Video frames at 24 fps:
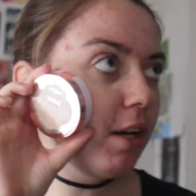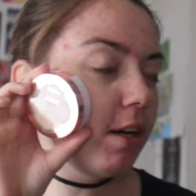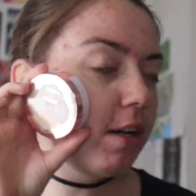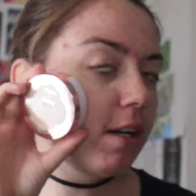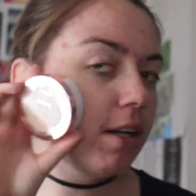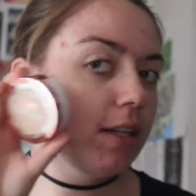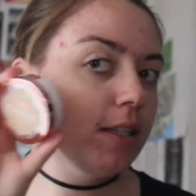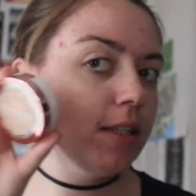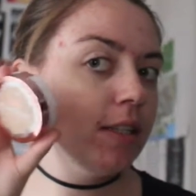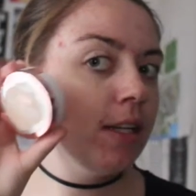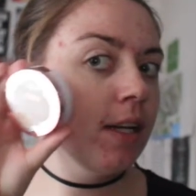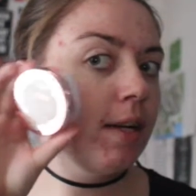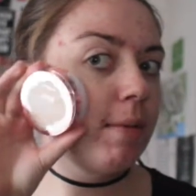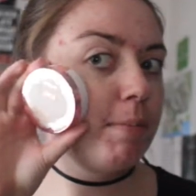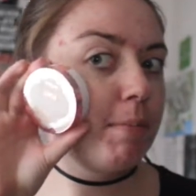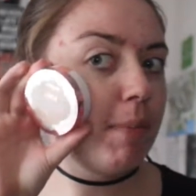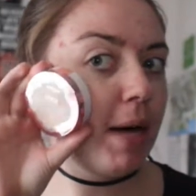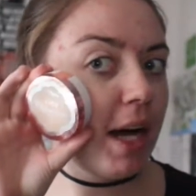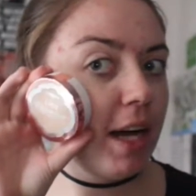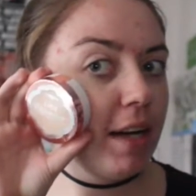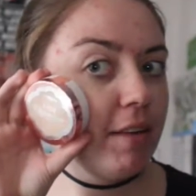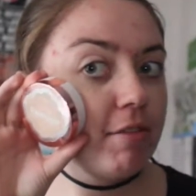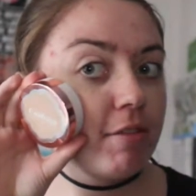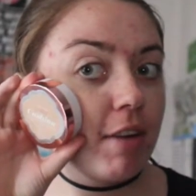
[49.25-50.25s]
on
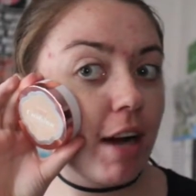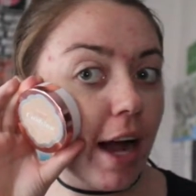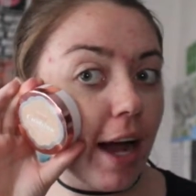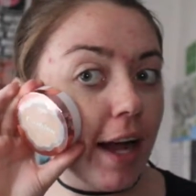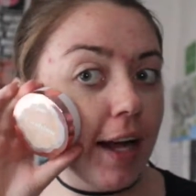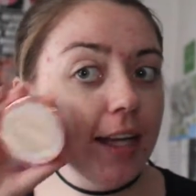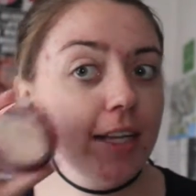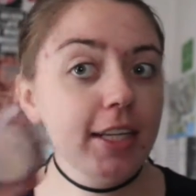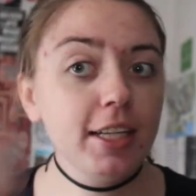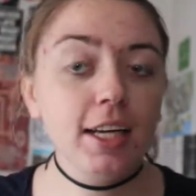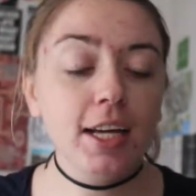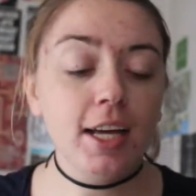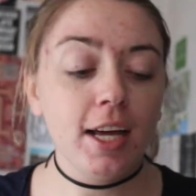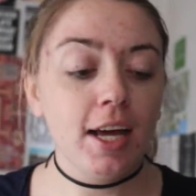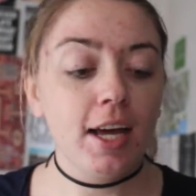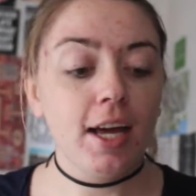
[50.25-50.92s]
my right